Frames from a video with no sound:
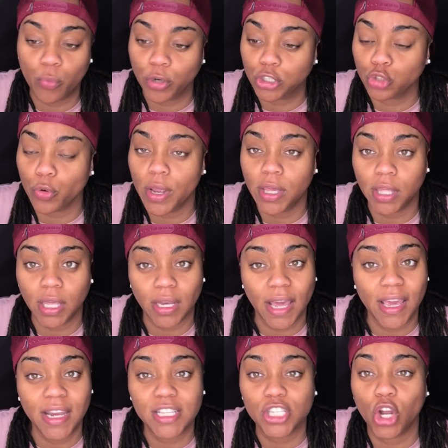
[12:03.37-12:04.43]
We're drinking.
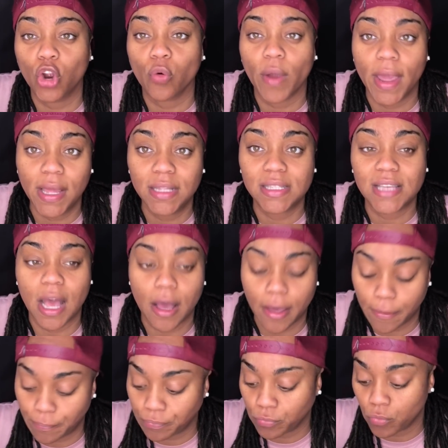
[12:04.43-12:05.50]
Like, it is a great time,
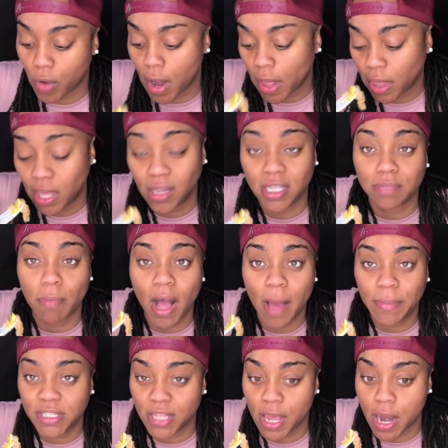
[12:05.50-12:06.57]
right? Keela's mom
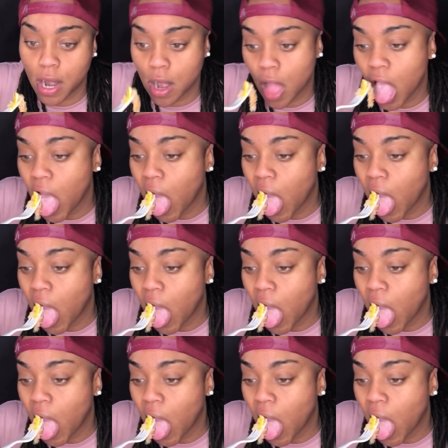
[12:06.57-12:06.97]
is there.